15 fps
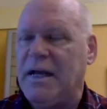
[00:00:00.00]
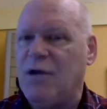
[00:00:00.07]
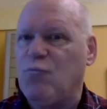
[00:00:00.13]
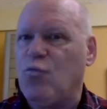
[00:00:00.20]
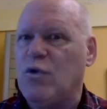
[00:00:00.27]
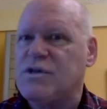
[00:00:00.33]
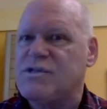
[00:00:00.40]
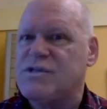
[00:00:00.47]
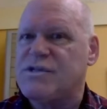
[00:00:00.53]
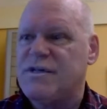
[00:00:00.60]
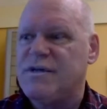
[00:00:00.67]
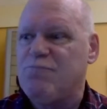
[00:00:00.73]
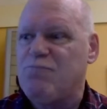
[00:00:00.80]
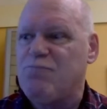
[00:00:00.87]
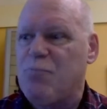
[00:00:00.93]

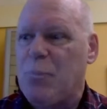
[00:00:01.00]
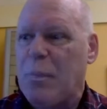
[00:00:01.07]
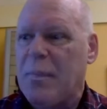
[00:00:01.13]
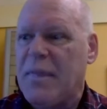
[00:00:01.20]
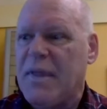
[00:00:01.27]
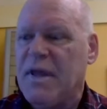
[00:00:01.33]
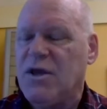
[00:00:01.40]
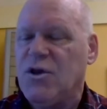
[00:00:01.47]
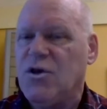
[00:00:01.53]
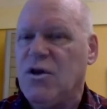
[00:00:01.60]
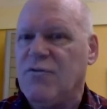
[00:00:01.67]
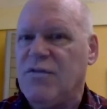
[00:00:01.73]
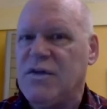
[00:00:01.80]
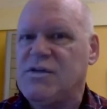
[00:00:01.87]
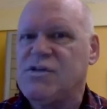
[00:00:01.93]

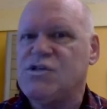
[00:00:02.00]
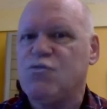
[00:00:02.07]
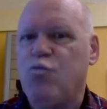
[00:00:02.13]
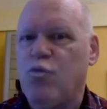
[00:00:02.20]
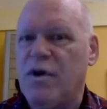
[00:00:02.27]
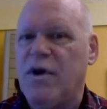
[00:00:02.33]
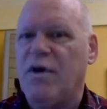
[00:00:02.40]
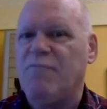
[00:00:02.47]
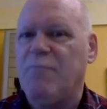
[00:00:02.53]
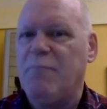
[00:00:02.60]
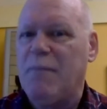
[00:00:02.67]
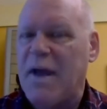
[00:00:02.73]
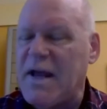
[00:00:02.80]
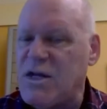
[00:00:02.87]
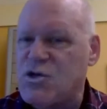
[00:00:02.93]
This is a
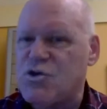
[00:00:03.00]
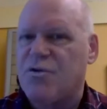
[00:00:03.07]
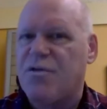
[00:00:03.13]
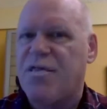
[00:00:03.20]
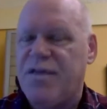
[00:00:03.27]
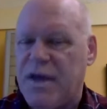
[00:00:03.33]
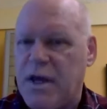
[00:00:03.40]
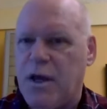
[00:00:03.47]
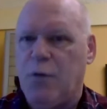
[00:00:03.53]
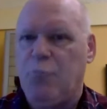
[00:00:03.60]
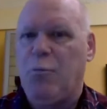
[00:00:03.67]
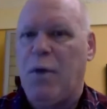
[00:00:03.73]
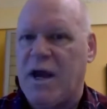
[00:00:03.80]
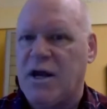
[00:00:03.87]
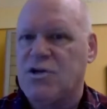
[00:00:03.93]
major
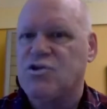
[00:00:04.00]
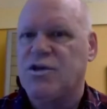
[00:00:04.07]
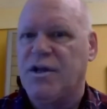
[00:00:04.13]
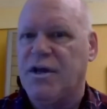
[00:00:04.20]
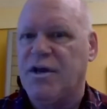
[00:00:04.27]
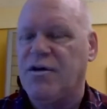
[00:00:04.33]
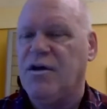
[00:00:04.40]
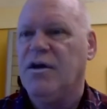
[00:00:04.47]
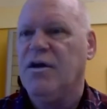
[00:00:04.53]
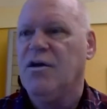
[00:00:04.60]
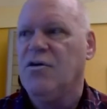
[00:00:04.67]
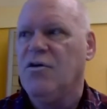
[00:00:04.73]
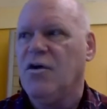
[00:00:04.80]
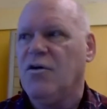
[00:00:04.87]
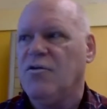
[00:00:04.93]
theme, actually,
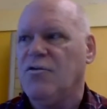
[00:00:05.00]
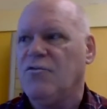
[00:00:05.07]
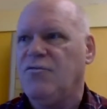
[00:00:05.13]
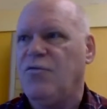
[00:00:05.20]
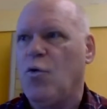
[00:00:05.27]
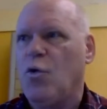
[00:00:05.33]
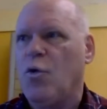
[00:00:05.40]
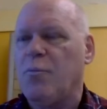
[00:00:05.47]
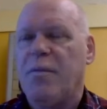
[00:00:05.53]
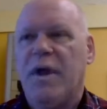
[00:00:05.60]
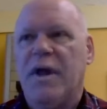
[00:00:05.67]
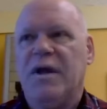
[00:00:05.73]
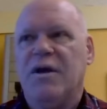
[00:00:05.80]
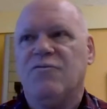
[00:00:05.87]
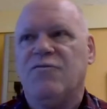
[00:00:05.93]
for
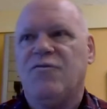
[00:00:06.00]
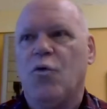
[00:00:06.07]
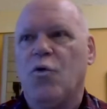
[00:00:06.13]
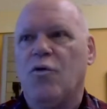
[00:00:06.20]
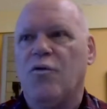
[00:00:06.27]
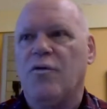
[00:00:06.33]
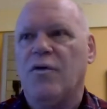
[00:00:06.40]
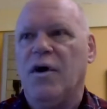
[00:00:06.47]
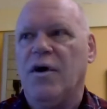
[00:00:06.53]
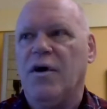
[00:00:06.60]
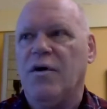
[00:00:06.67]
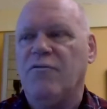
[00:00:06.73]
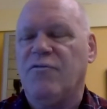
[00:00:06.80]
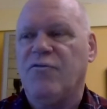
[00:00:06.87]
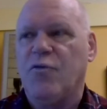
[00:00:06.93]

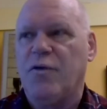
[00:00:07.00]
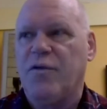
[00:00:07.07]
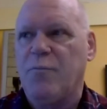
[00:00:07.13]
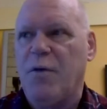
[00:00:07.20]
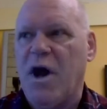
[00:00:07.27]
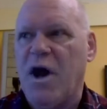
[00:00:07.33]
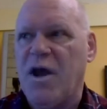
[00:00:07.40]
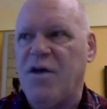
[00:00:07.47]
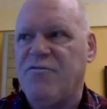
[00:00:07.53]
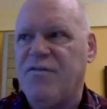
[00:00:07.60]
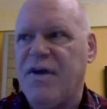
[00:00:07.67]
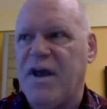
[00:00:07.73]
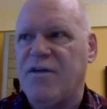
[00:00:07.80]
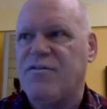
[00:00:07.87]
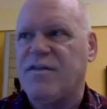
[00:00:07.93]
the Baha'i
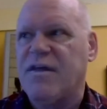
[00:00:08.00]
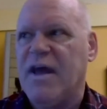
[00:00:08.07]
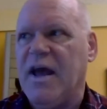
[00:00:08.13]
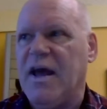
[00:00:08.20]
faith.